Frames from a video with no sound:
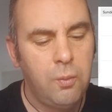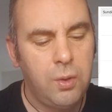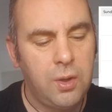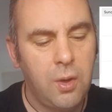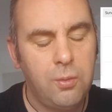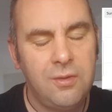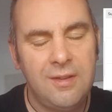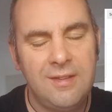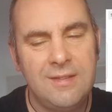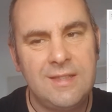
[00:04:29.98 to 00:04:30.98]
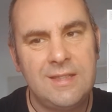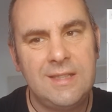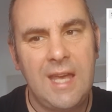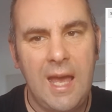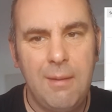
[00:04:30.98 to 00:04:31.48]
We go to
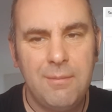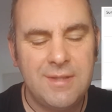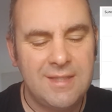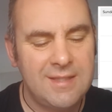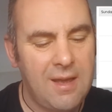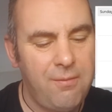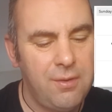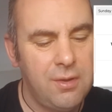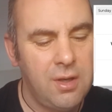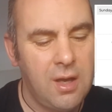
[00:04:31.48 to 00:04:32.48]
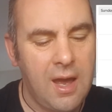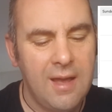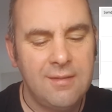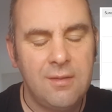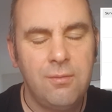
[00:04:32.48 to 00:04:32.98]
game 7,
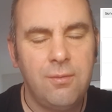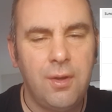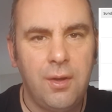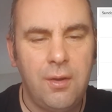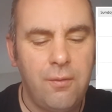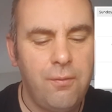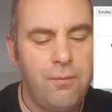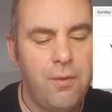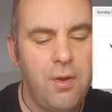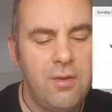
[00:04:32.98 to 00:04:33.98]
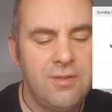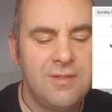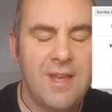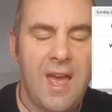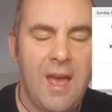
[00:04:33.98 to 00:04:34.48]
Aston Villa
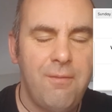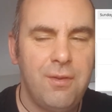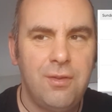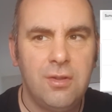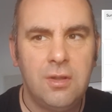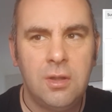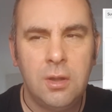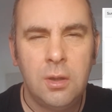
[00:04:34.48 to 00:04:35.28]
versus Everton.